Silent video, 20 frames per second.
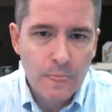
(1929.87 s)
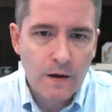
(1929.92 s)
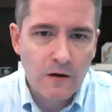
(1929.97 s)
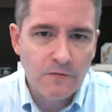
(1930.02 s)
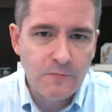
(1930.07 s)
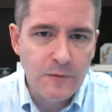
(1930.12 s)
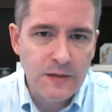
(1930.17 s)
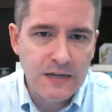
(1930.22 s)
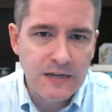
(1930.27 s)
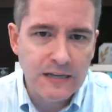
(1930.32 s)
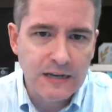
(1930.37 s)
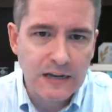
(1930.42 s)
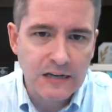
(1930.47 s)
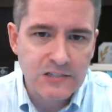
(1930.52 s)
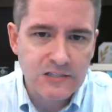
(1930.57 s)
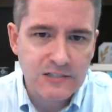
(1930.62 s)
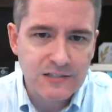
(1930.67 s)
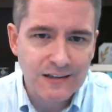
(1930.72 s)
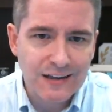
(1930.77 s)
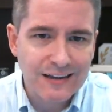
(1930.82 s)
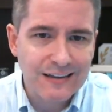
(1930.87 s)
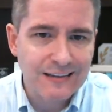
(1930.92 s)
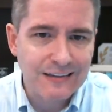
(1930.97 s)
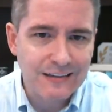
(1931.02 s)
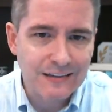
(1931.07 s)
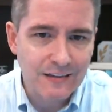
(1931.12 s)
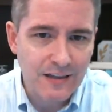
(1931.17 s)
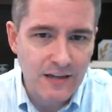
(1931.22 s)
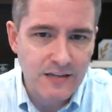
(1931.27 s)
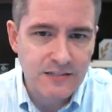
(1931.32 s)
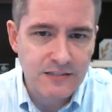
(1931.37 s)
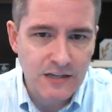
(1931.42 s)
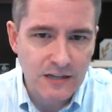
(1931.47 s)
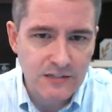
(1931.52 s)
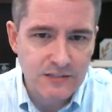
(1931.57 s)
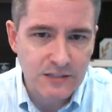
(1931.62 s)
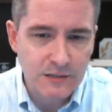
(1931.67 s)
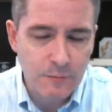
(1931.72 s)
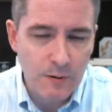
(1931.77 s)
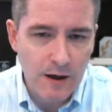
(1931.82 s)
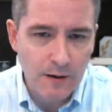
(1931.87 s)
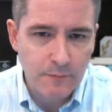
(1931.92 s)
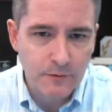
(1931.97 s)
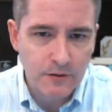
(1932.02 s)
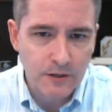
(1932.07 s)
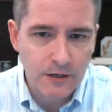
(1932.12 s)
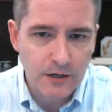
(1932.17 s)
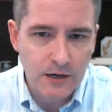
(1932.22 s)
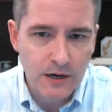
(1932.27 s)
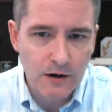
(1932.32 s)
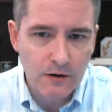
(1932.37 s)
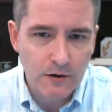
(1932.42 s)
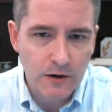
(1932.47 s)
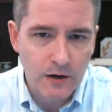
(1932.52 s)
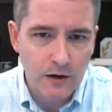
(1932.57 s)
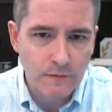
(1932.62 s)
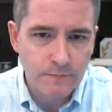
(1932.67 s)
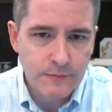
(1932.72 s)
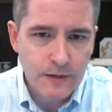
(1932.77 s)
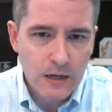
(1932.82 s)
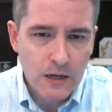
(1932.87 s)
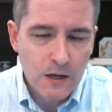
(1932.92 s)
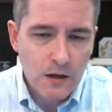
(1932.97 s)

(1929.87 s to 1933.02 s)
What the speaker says: of being in a slightly less densely populated area